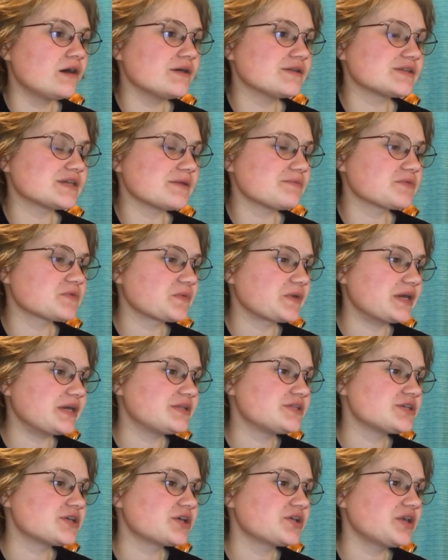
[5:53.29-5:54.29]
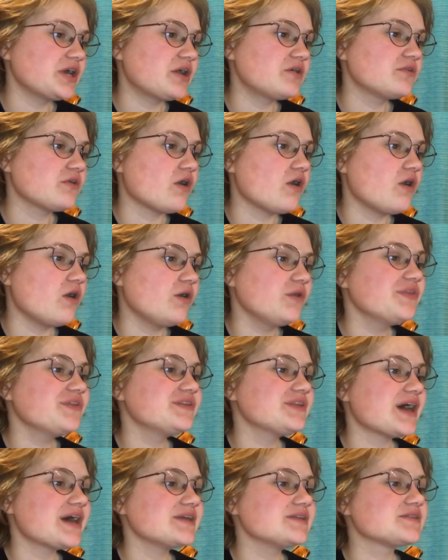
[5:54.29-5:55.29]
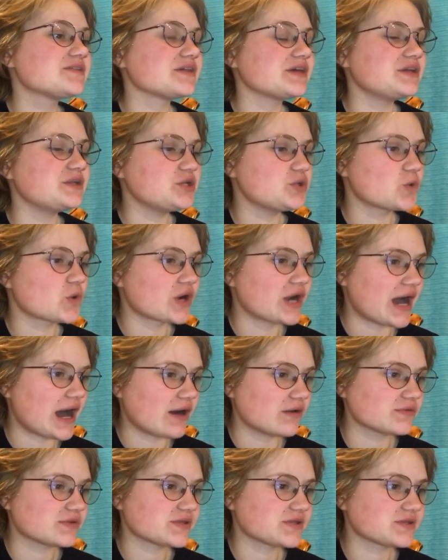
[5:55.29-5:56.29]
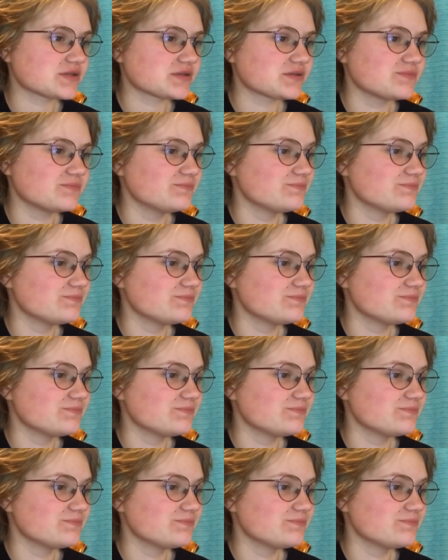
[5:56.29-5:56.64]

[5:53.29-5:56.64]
Step 3. Turn out all the lights in your house.